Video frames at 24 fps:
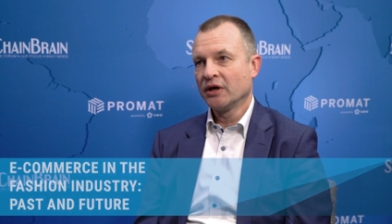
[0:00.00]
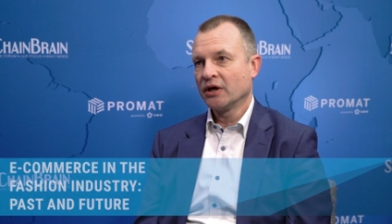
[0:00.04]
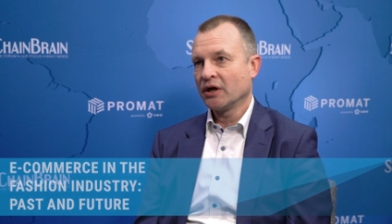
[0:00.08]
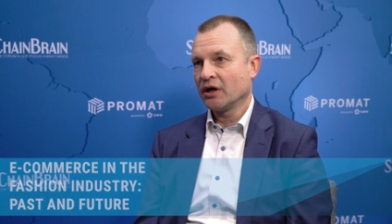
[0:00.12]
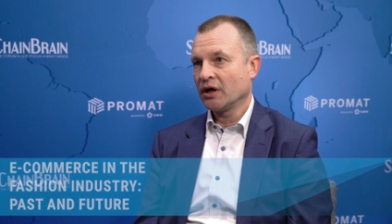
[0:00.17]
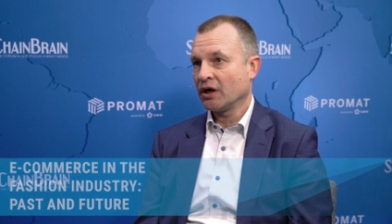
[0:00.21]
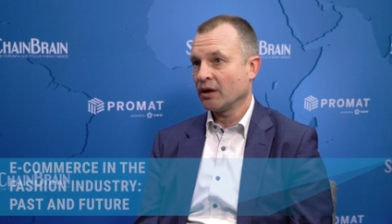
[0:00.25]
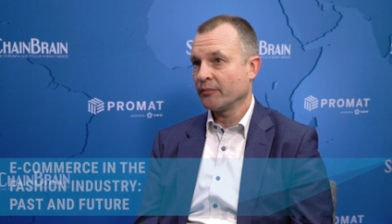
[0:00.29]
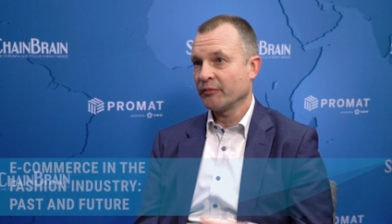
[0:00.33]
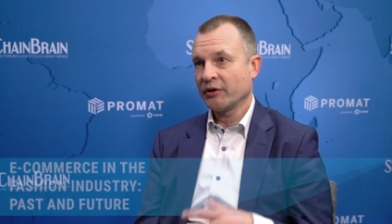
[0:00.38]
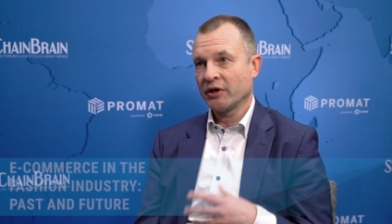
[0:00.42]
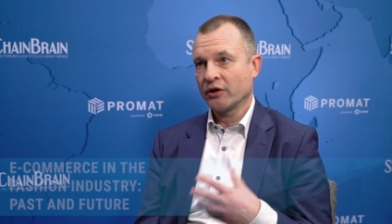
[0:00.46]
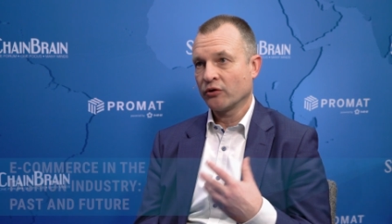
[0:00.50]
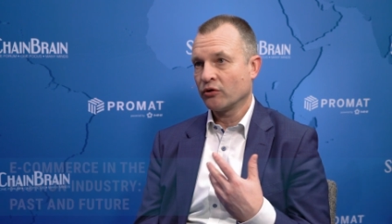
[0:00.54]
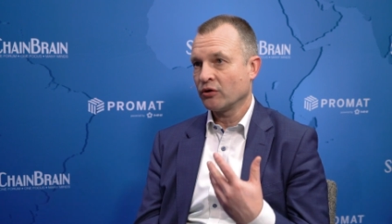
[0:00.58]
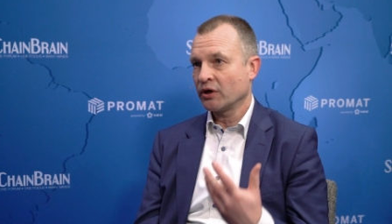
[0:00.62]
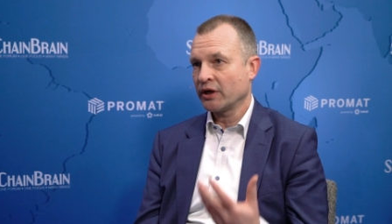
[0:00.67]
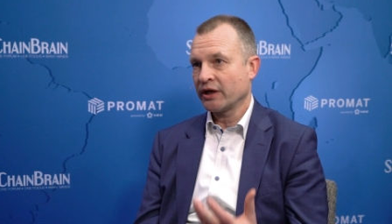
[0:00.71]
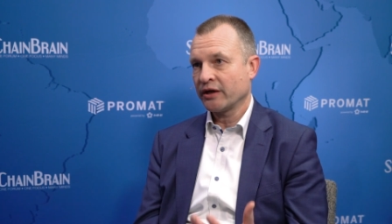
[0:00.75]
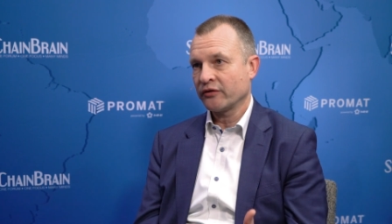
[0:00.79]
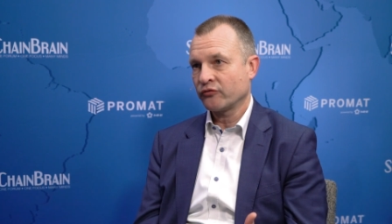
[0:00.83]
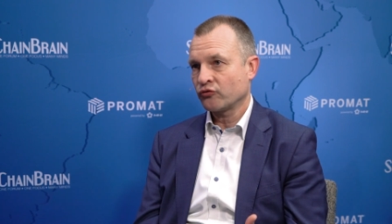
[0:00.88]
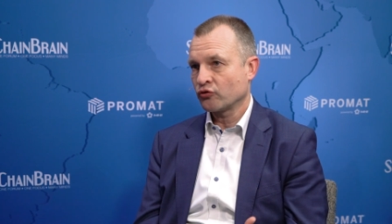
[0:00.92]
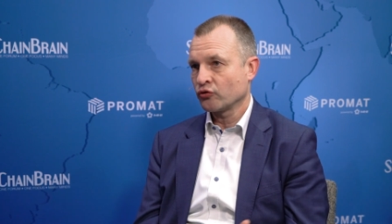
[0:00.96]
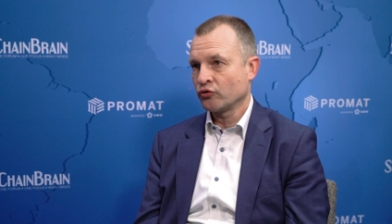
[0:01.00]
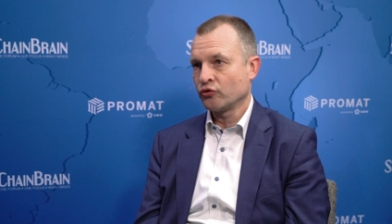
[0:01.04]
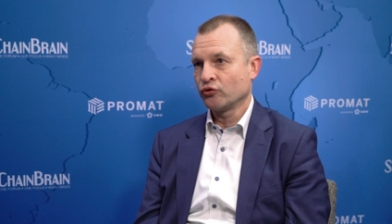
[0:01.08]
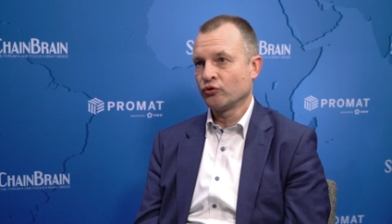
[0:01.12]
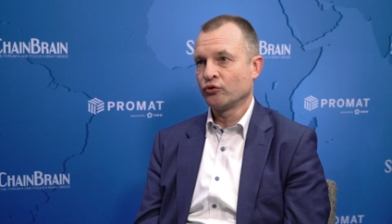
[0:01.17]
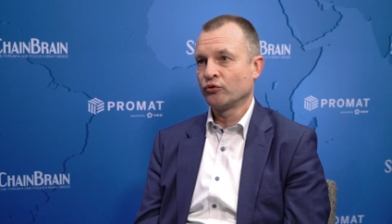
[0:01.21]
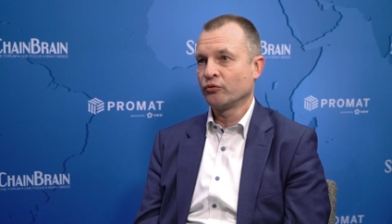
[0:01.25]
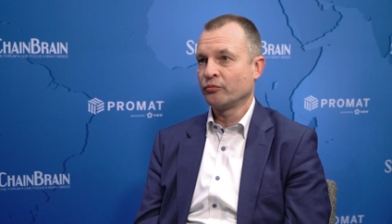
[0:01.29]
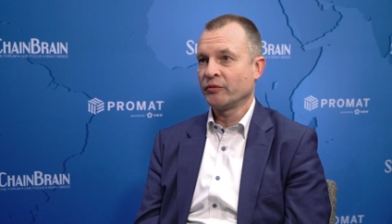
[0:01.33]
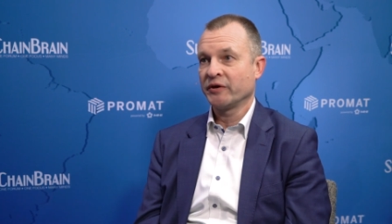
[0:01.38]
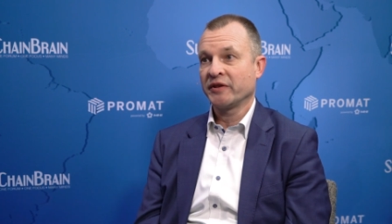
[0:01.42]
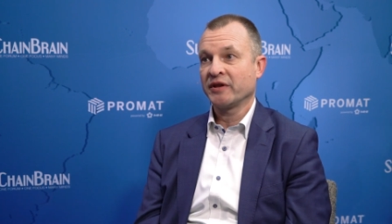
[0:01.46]
Um, it all has to
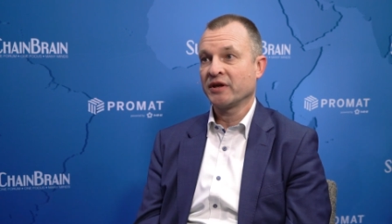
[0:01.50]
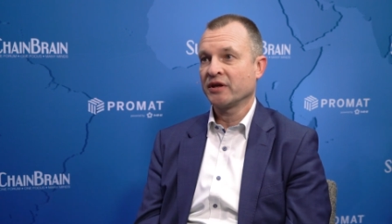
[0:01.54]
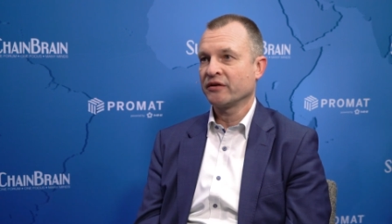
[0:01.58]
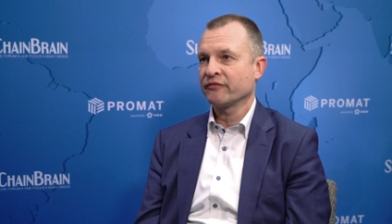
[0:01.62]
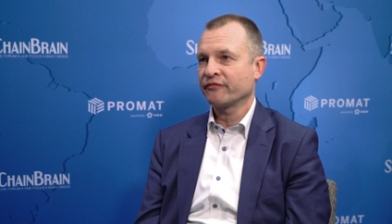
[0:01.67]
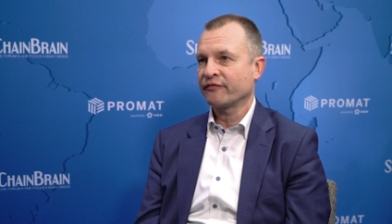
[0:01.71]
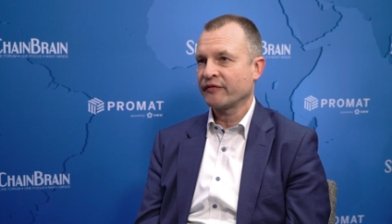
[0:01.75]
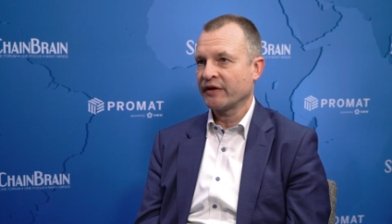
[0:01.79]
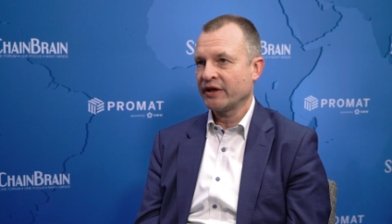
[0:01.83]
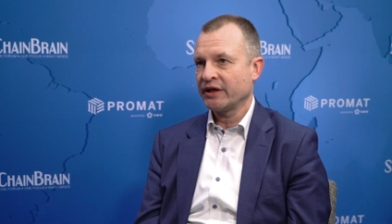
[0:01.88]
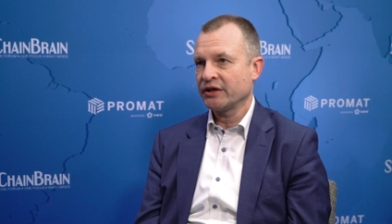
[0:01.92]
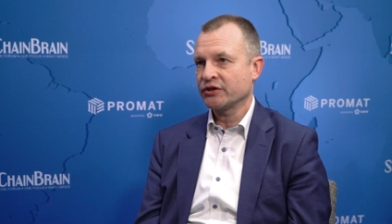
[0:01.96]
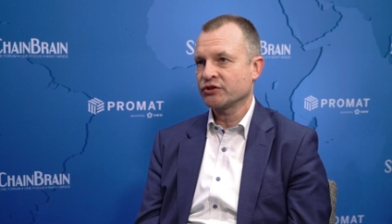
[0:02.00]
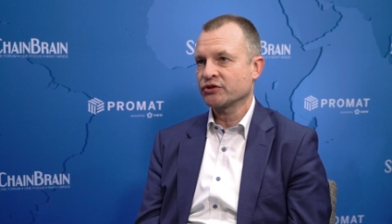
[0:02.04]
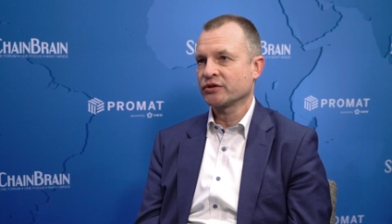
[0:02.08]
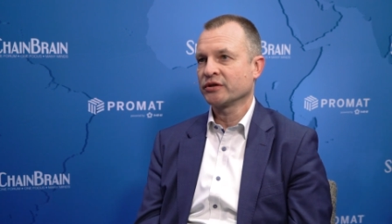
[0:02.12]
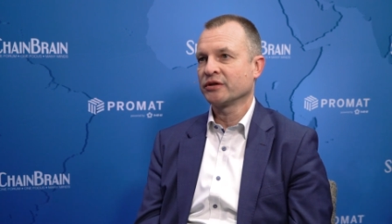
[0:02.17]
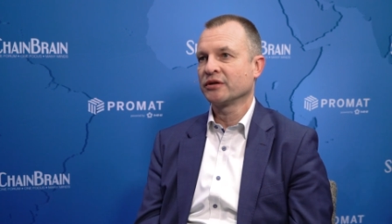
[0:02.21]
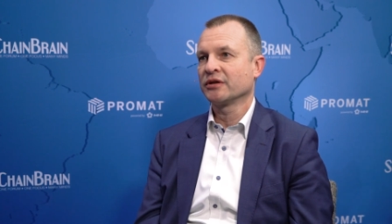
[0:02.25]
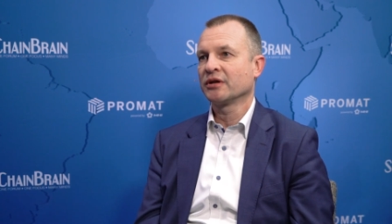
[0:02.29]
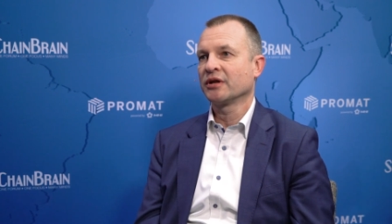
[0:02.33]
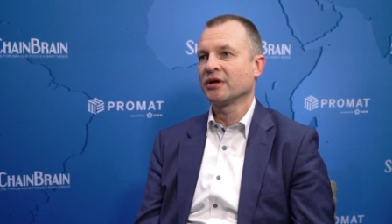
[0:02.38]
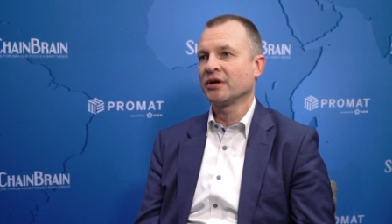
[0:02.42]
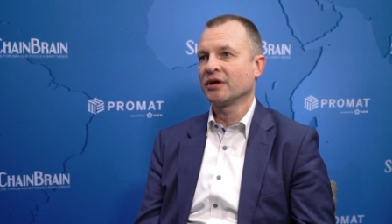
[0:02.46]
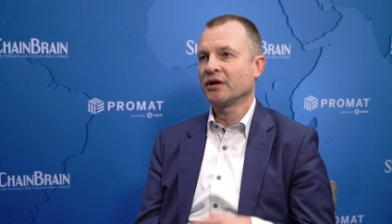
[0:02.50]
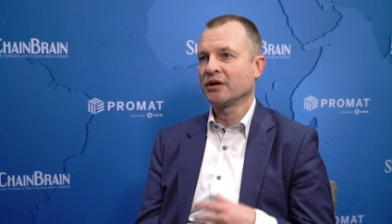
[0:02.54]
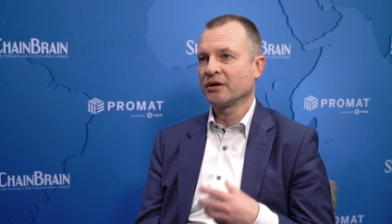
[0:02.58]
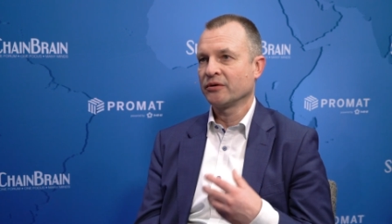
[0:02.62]
do with the inflation, uh,